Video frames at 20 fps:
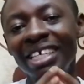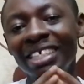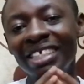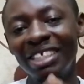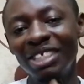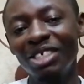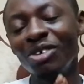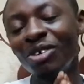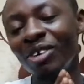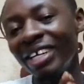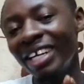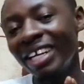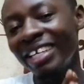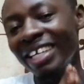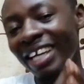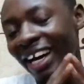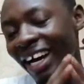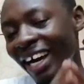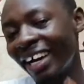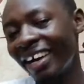See you
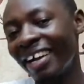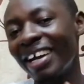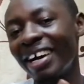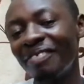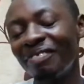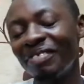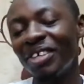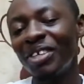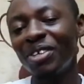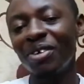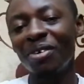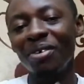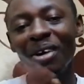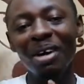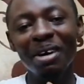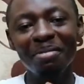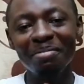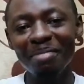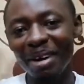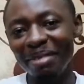in another video.
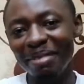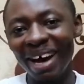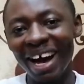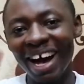Bye